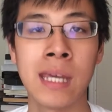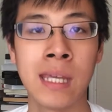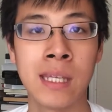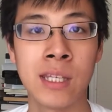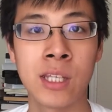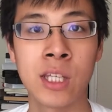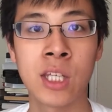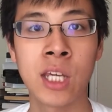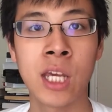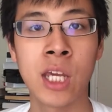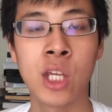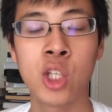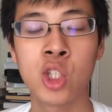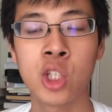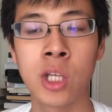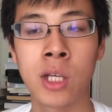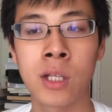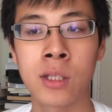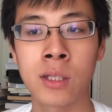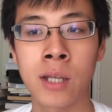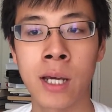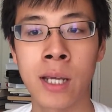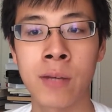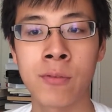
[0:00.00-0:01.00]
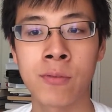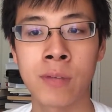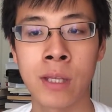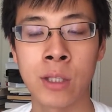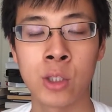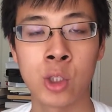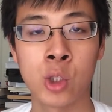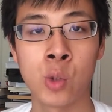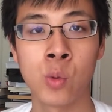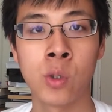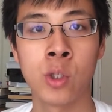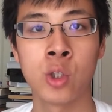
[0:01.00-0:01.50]
engaging life
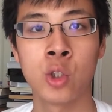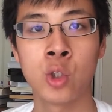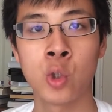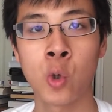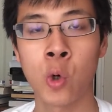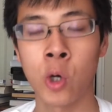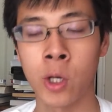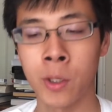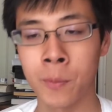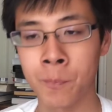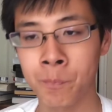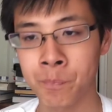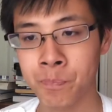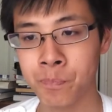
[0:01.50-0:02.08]
that you enjoy.